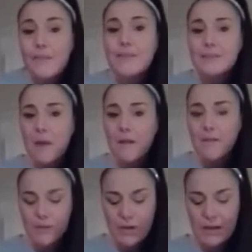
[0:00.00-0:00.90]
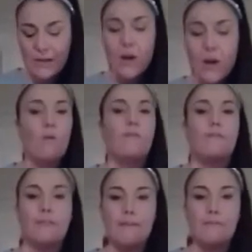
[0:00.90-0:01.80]
so the smell of the drink, or the
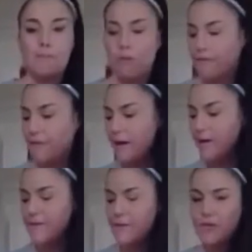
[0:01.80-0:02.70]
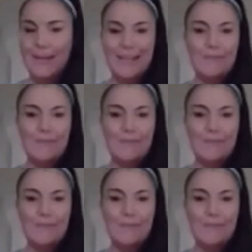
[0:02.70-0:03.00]
flavor profile of the drink.